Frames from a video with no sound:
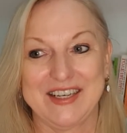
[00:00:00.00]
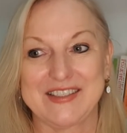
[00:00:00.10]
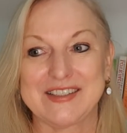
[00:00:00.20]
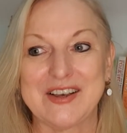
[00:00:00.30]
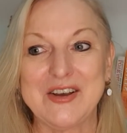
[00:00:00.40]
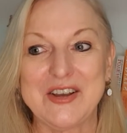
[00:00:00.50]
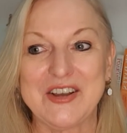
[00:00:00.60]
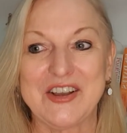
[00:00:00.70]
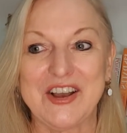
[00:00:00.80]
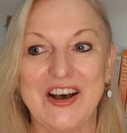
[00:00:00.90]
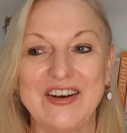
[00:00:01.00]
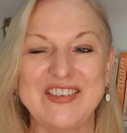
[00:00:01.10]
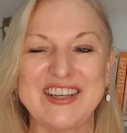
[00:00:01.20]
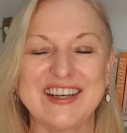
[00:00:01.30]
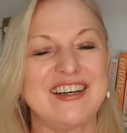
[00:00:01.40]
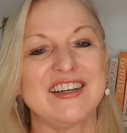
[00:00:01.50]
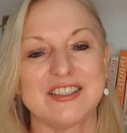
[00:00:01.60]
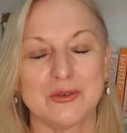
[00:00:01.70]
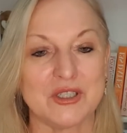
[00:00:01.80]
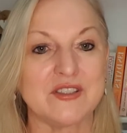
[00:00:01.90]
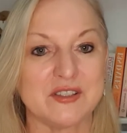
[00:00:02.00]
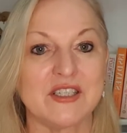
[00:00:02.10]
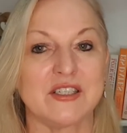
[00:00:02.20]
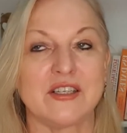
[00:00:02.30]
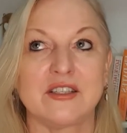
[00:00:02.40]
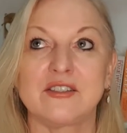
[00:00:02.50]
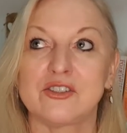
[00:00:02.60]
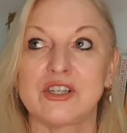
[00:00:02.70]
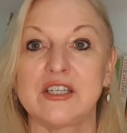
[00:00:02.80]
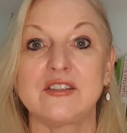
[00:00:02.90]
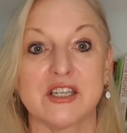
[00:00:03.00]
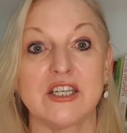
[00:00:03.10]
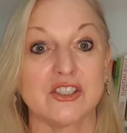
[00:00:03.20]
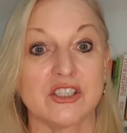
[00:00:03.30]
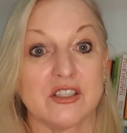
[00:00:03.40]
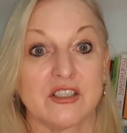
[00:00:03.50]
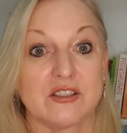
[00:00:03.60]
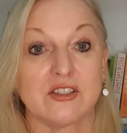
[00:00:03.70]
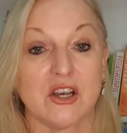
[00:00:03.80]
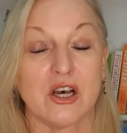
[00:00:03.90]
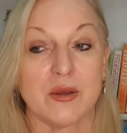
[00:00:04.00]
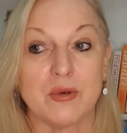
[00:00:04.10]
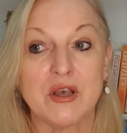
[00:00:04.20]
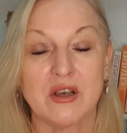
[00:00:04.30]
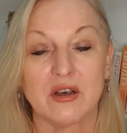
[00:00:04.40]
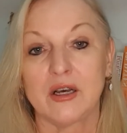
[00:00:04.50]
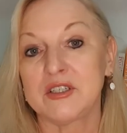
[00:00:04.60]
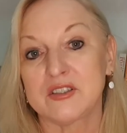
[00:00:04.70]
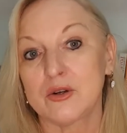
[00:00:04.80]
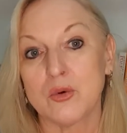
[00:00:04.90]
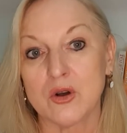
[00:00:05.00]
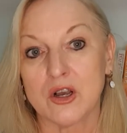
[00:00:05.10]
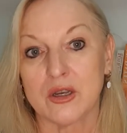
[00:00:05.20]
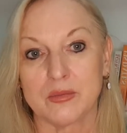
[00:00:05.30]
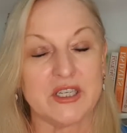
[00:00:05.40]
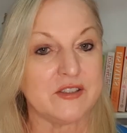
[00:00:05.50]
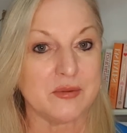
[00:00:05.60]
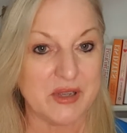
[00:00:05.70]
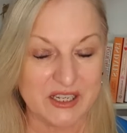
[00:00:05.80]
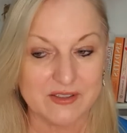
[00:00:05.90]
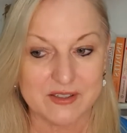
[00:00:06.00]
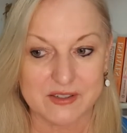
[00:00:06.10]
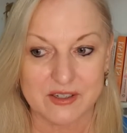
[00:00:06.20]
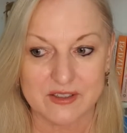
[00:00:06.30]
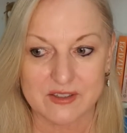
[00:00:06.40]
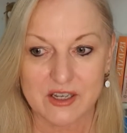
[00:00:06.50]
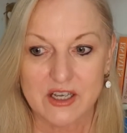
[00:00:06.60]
So I'm like, I don't want to sit at this train station at this time. I'm just going to walk home, get some exercise.